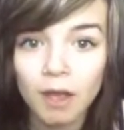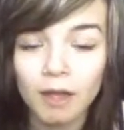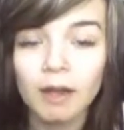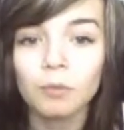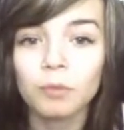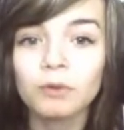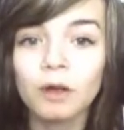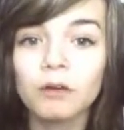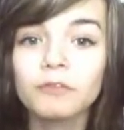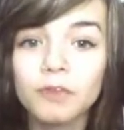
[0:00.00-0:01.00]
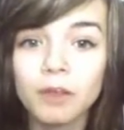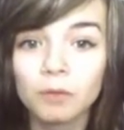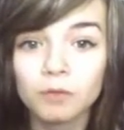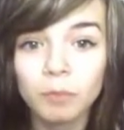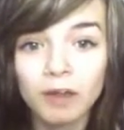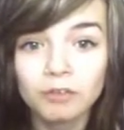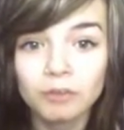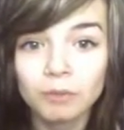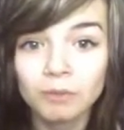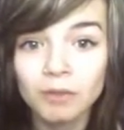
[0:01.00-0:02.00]
And I would not feel
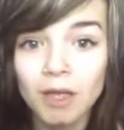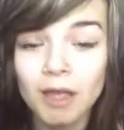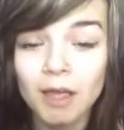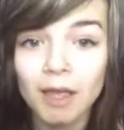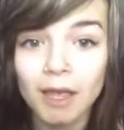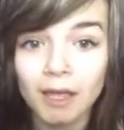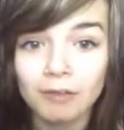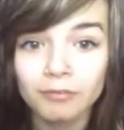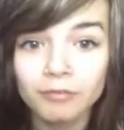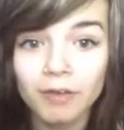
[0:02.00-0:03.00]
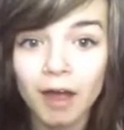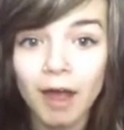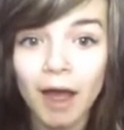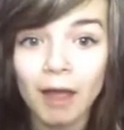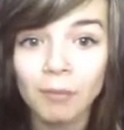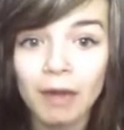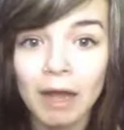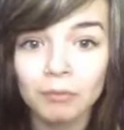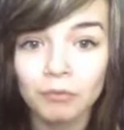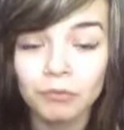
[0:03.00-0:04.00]
special if I went
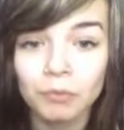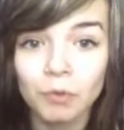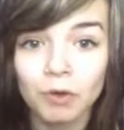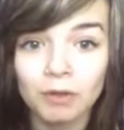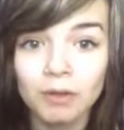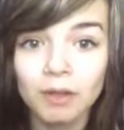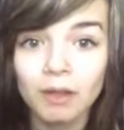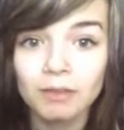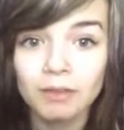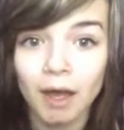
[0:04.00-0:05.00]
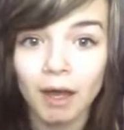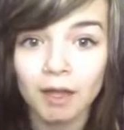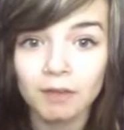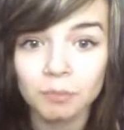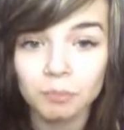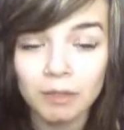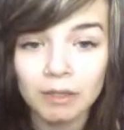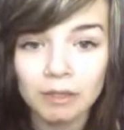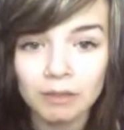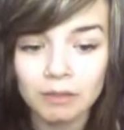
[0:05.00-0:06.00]
out with someone that has
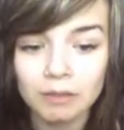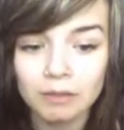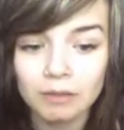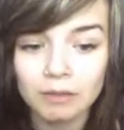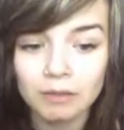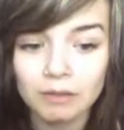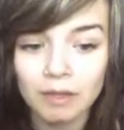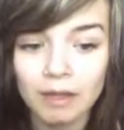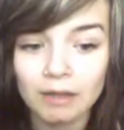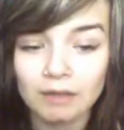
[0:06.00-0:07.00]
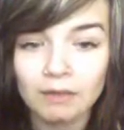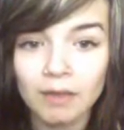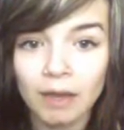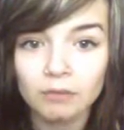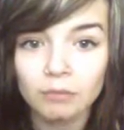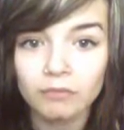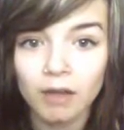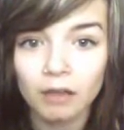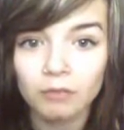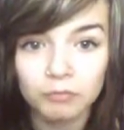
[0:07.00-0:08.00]
been and had sex with
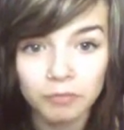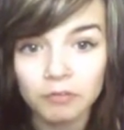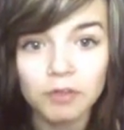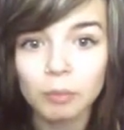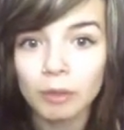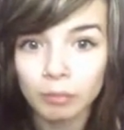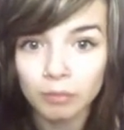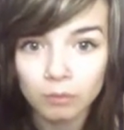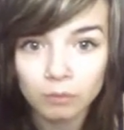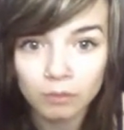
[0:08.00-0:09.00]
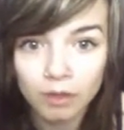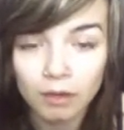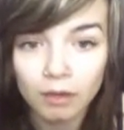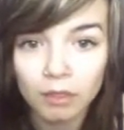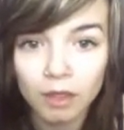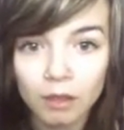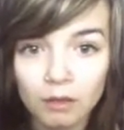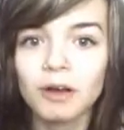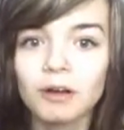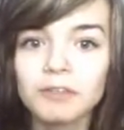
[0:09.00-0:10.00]
like 50 people, kind of thing.
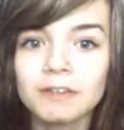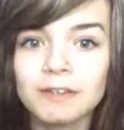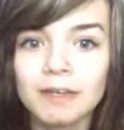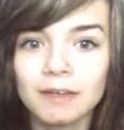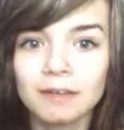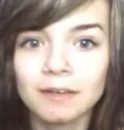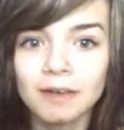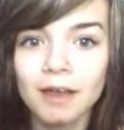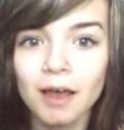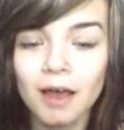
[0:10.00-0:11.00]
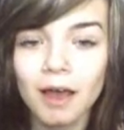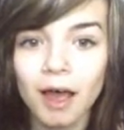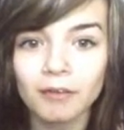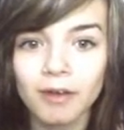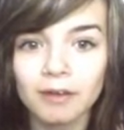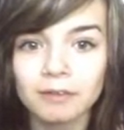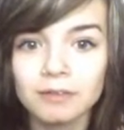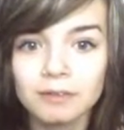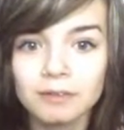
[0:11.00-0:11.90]
Obviously, I've had